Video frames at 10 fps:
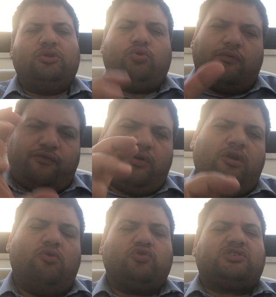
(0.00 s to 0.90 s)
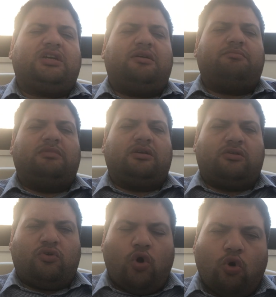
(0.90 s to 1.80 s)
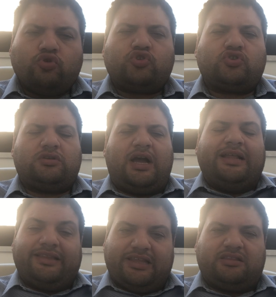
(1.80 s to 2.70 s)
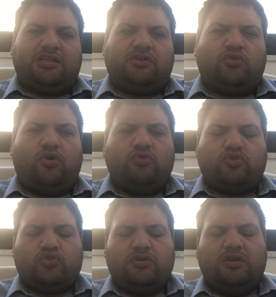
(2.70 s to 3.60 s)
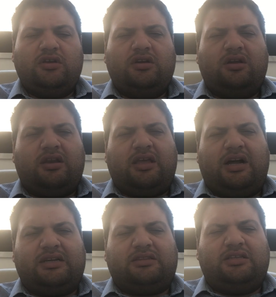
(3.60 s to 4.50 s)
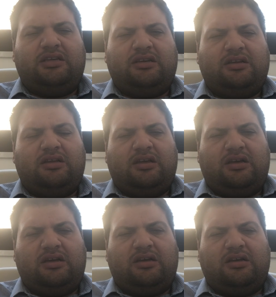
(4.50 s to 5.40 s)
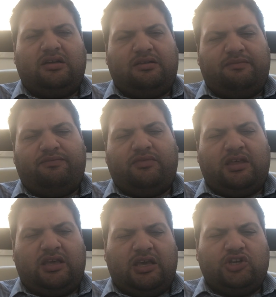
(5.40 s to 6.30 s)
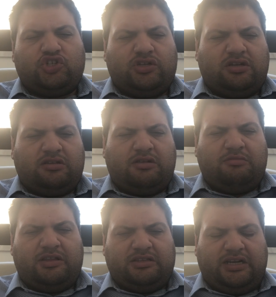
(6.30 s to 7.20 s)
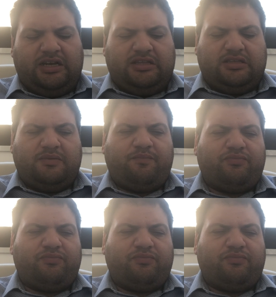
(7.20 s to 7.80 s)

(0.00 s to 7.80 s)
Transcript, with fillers: to follow some codes, unwritten codes regarding uh, the Asian uh, mentality.